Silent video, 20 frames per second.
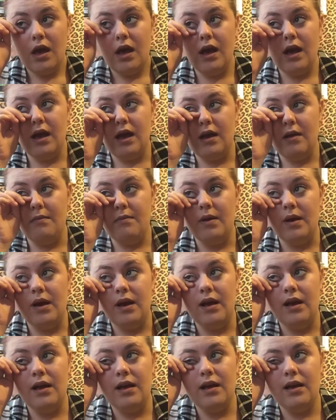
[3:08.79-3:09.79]
Um,
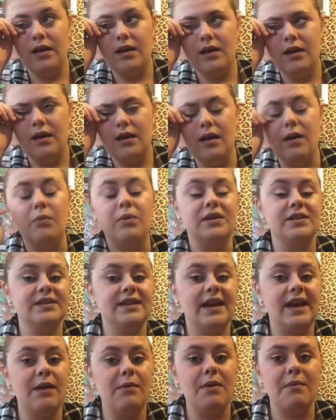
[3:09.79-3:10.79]
one
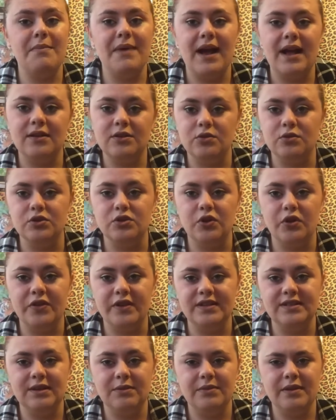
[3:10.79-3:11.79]
day I went back to go to sort
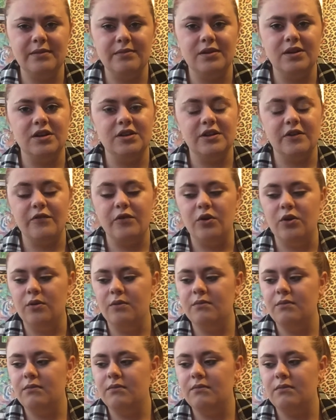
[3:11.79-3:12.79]
things out with him because I
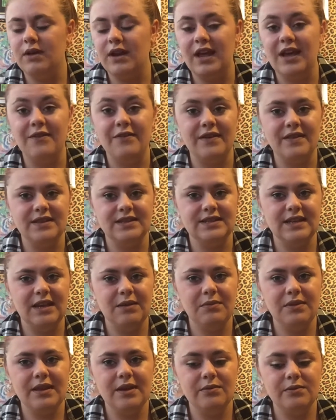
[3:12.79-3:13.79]
thought my life ain't the
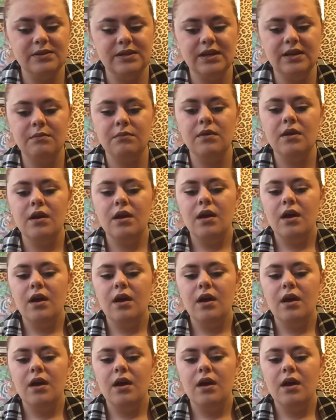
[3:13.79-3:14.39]
same without him.